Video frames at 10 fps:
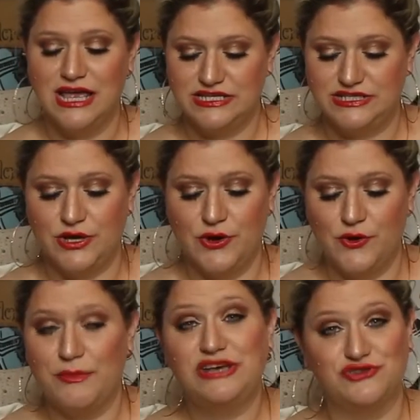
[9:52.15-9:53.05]

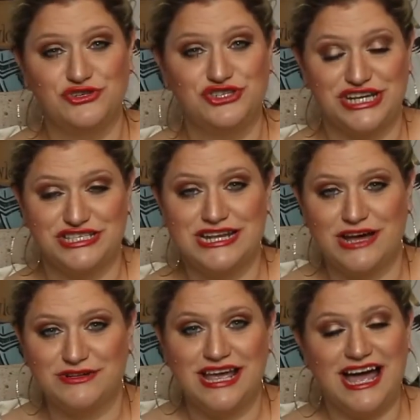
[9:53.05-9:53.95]
So make sure to check that
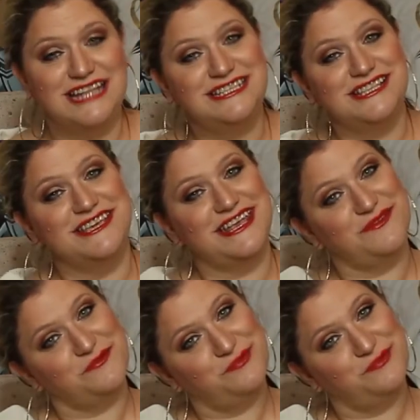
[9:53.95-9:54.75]
out. Until then,